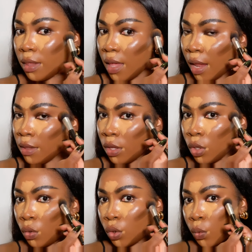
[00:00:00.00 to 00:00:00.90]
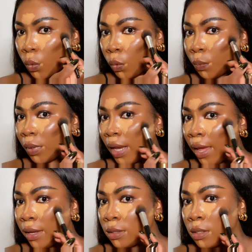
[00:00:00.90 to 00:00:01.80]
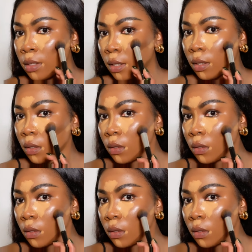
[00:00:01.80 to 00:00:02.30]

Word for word: And then the usual blend,